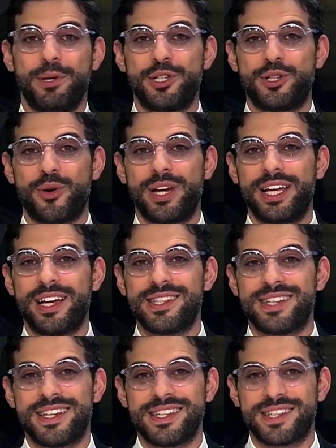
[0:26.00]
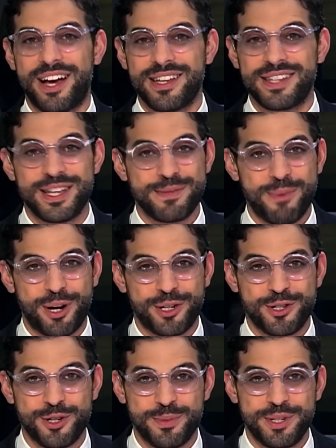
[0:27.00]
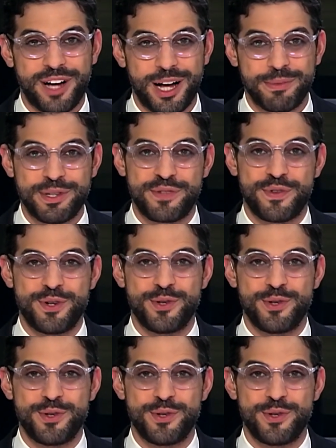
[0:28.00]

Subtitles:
But joining us to discuss is Mark Schulman, columnist for